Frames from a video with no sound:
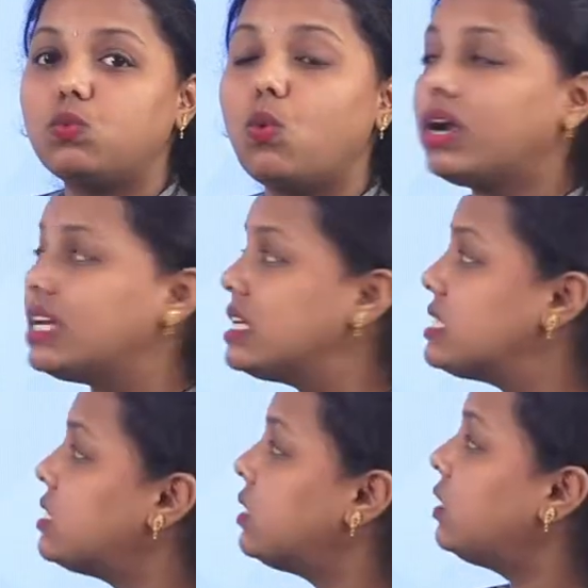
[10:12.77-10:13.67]
What is
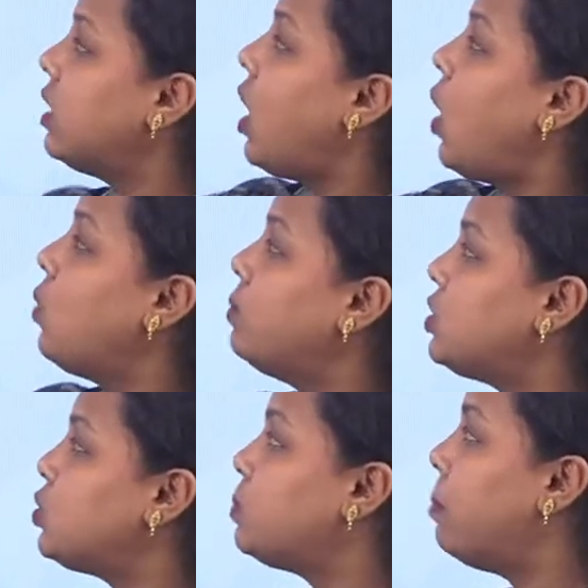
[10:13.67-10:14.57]
the, how
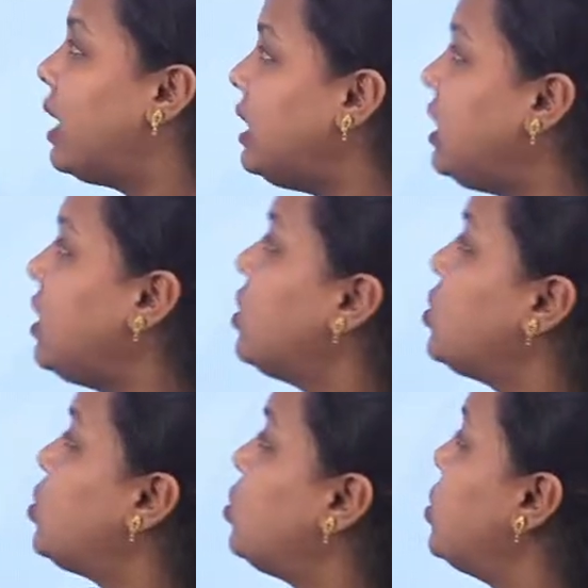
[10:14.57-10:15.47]
much money
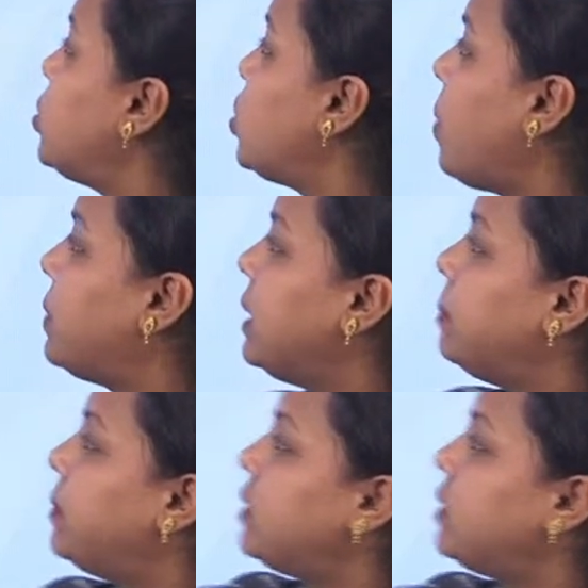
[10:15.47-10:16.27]
should the shopkeeper